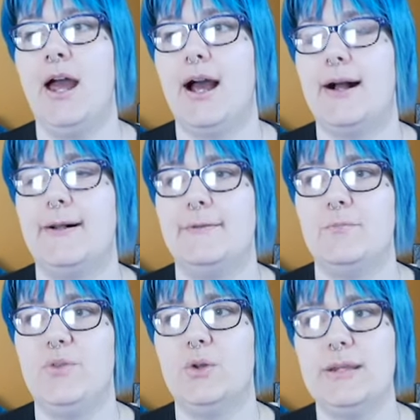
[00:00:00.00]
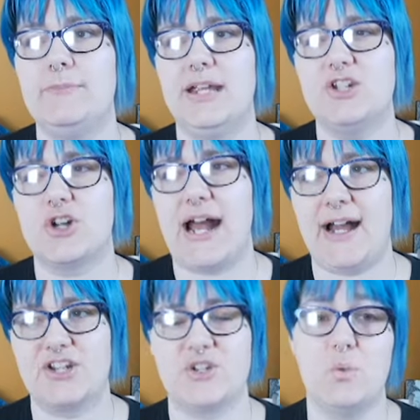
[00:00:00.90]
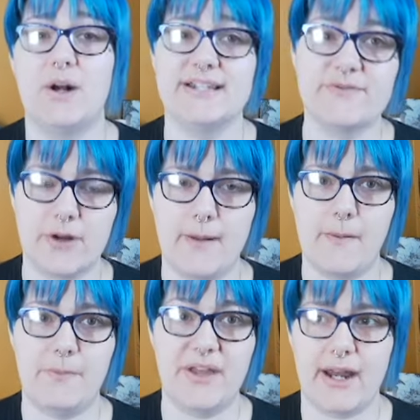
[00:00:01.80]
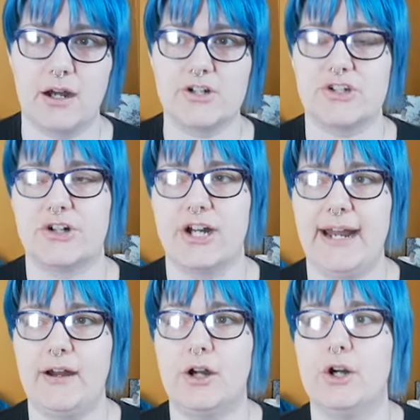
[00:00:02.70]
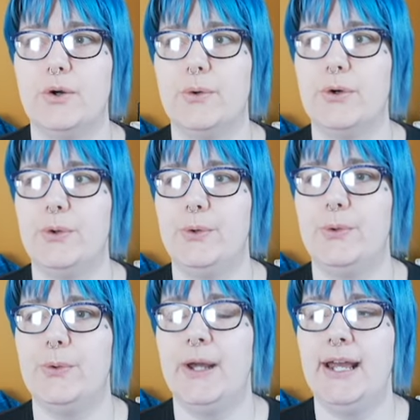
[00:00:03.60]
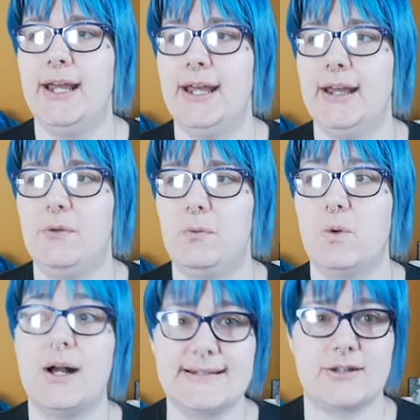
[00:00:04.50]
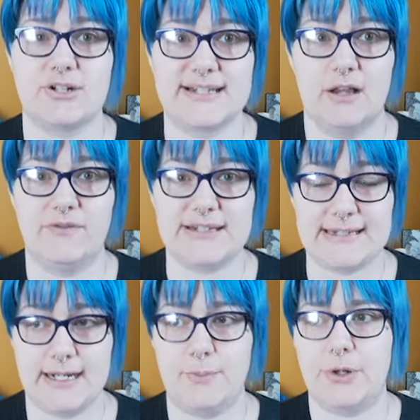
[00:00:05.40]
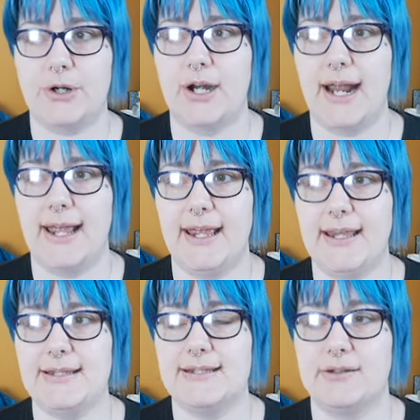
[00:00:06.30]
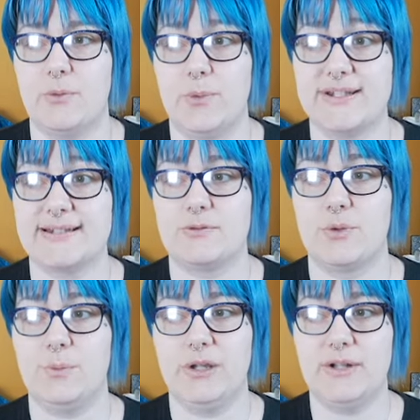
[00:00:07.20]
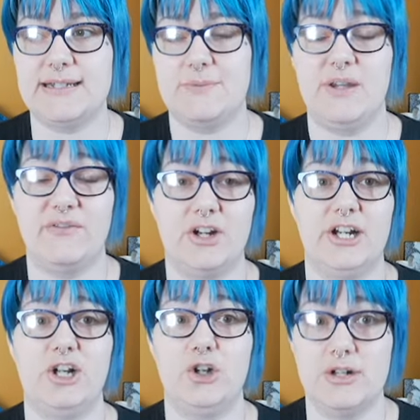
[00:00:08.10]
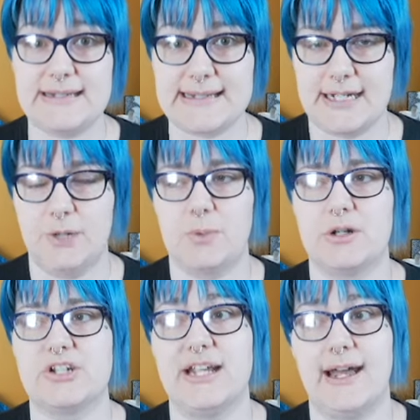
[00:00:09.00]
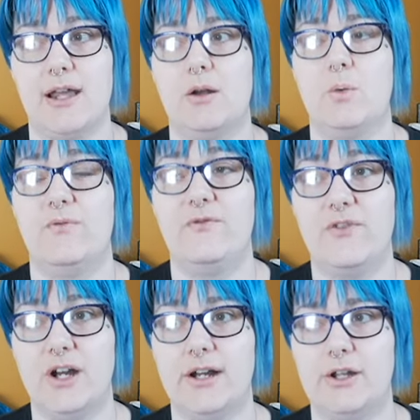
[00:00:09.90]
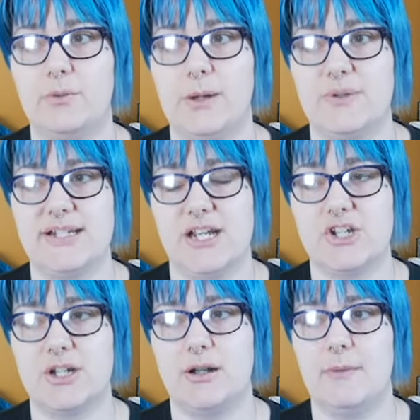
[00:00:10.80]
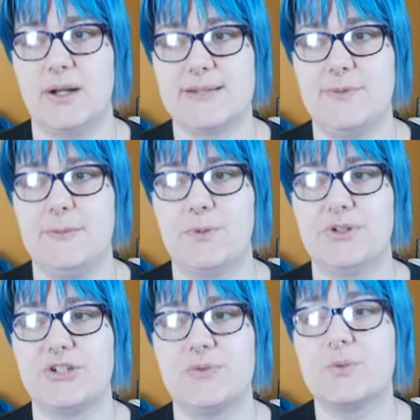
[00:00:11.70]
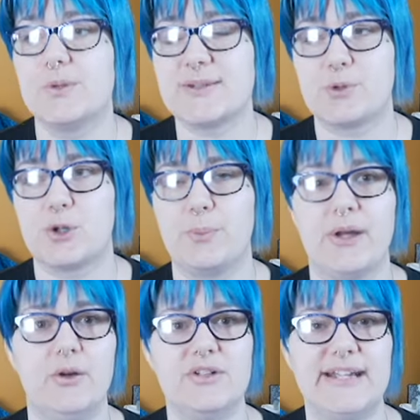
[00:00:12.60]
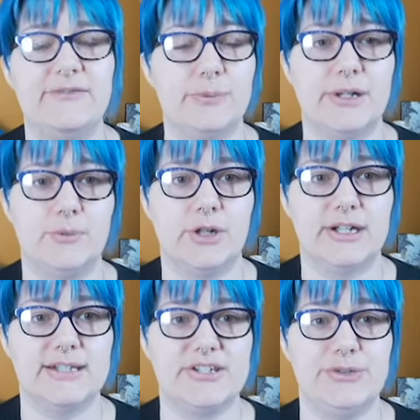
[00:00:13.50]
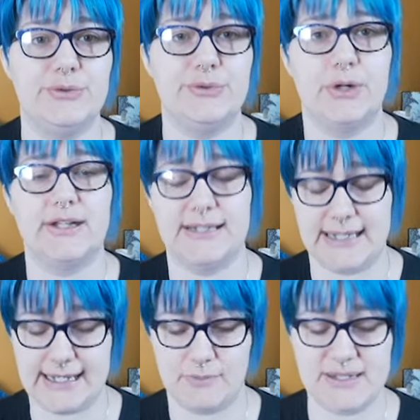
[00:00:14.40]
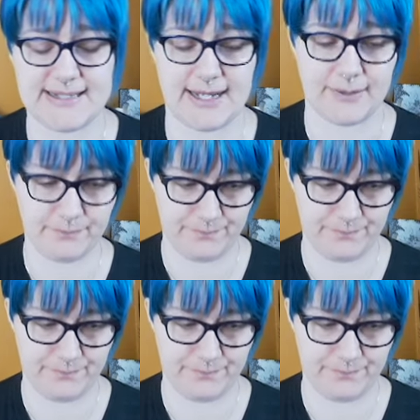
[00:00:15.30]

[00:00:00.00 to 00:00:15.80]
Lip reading: The only major action was from the character Arrow, who was herself a sniper and was reputed to be a very good sniper. She had a very good reputation amongst people. She was whispered about. Everybody wanted to, on the enemy side,